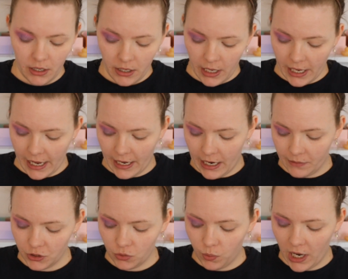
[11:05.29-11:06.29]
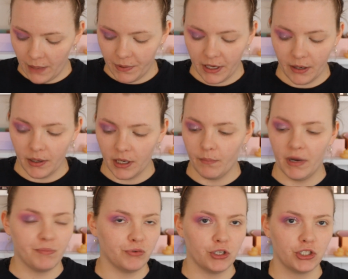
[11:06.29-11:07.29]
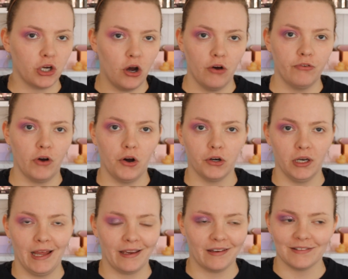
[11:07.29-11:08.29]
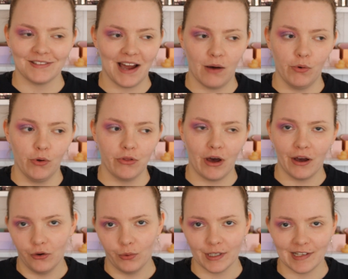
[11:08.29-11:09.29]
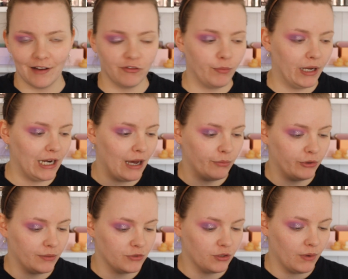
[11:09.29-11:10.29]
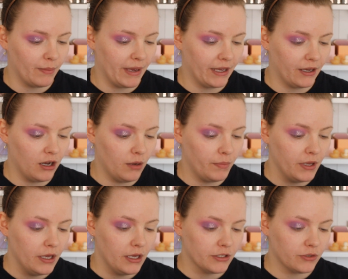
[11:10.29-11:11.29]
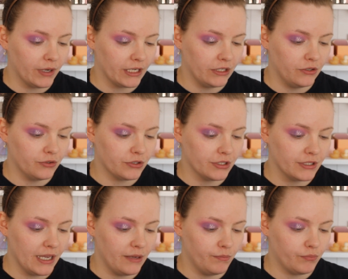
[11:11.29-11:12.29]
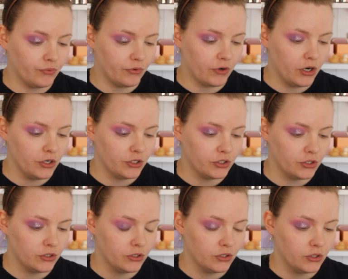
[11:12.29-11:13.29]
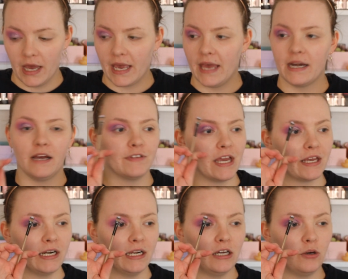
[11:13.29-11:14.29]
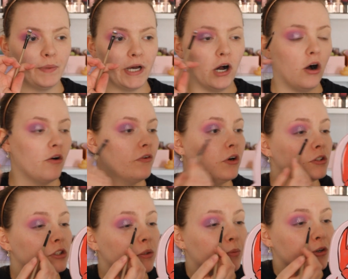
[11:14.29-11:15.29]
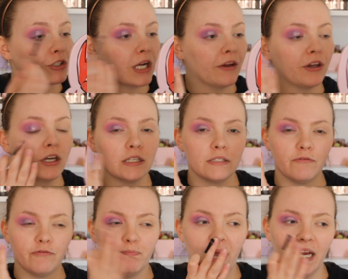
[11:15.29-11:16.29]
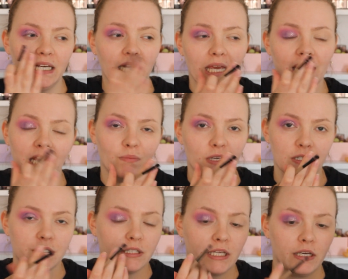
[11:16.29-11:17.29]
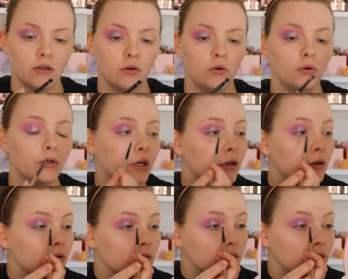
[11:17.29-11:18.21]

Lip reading: Again, I'm just wiping my brush off on like a towel that I always have on my lap when I'm doing my makeup, so I can use the same brush. Again, I've taken a little bit off onto the brush, and I'm going to mainly keep this to the inner corner.